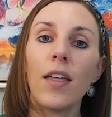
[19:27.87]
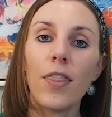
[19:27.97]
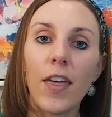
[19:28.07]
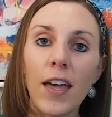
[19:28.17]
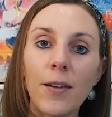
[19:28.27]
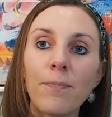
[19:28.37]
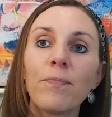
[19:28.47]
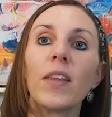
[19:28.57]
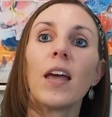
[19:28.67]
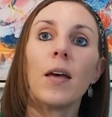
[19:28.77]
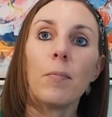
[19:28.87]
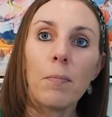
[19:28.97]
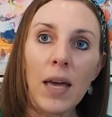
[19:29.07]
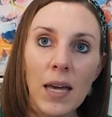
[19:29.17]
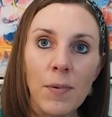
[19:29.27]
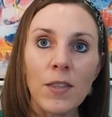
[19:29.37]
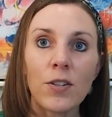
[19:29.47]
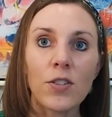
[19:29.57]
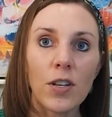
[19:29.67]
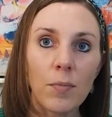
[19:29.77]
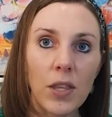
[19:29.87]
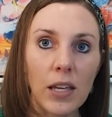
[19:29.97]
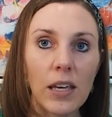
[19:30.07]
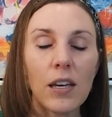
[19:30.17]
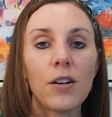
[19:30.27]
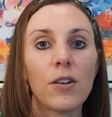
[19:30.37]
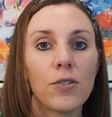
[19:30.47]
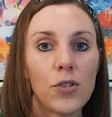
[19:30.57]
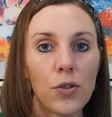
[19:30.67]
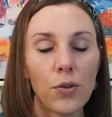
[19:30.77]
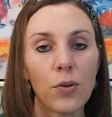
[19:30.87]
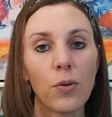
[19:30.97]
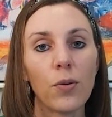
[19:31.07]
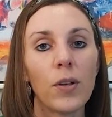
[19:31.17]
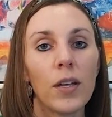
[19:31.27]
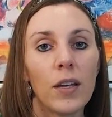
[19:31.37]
then maybe there's something here to